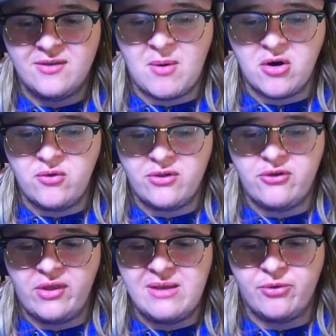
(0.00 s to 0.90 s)
Mario's
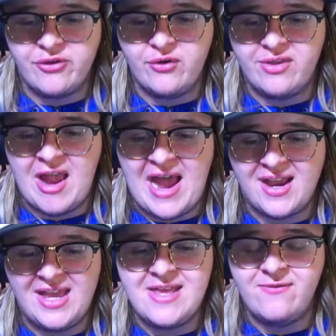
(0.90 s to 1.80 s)
still able to
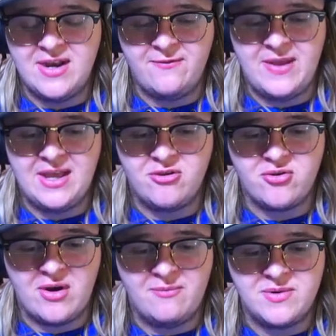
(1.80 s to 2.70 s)
attack, even if he gets
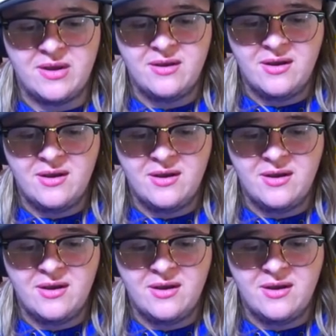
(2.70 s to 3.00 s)
tripped.